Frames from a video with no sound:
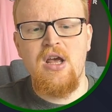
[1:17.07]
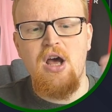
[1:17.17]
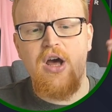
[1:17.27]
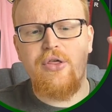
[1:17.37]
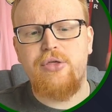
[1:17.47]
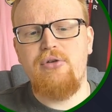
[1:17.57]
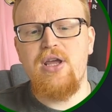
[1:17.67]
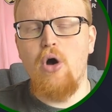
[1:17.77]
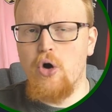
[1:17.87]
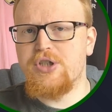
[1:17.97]

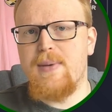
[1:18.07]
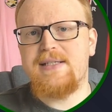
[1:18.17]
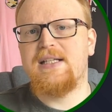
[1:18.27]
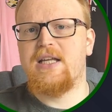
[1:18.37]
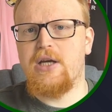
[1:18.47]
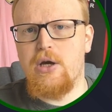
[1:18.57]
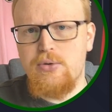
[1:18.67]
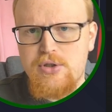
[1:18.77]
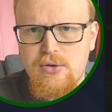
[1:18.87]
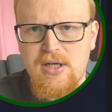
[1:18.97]
3 automatically go
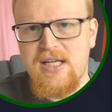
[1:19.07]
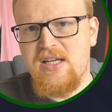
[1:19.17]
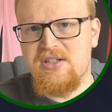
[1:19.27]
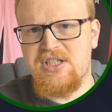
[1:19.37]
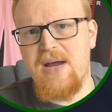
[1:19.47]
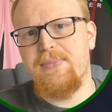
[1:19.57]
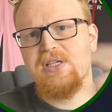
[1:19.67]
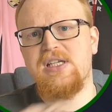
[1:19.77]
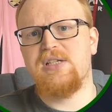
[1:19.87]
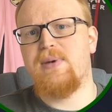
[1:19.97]
to the league. There's a
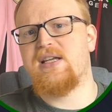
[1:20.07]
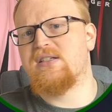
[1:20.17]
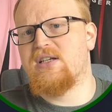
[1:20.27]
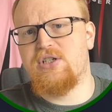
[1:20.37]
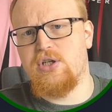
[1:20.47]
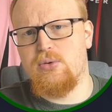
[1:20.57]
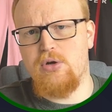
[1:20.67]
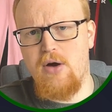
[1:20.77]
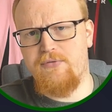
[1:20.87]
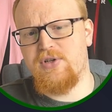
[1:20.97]
Champions League space and then 2
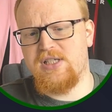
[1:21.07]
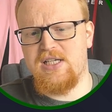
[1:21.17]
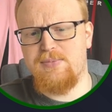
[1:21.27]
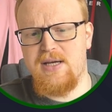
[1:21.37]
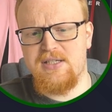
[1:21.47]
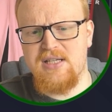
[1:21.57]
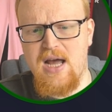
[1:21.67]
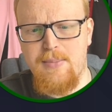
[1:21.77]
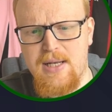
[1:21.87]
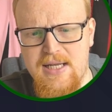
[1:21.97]
Conference League spaces,
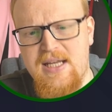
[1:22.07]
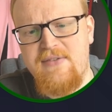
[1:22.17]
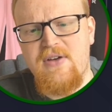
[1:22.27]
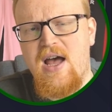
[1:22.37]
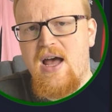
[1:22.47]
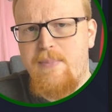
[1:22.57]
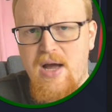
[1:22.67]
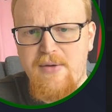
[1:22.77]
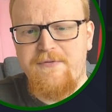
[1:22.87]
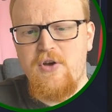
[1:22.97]
I believe,
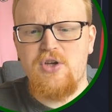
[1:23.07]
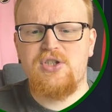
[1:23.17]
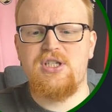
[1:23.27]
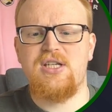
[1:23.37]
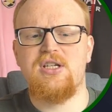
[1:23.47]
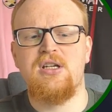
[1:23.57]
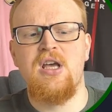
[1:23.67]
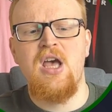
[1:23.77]
by the first season.